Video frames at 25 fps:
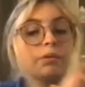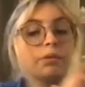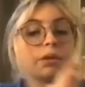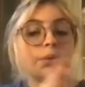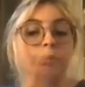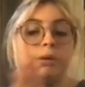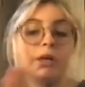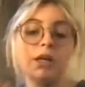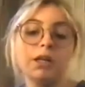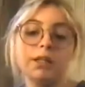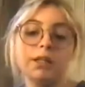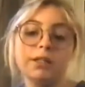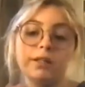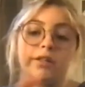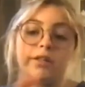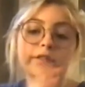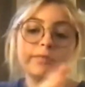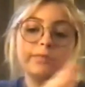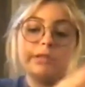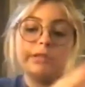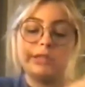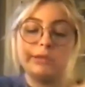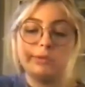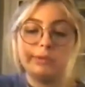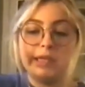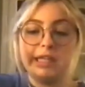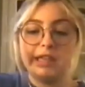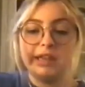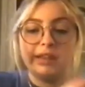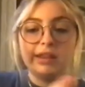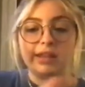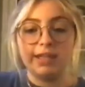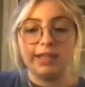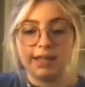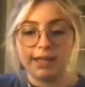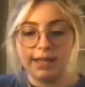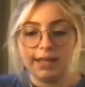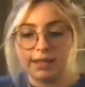more pauses
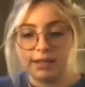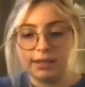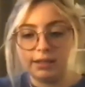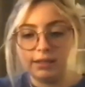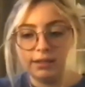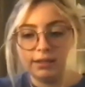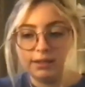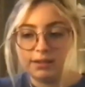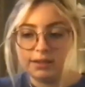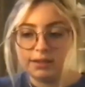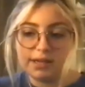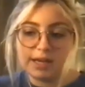between things.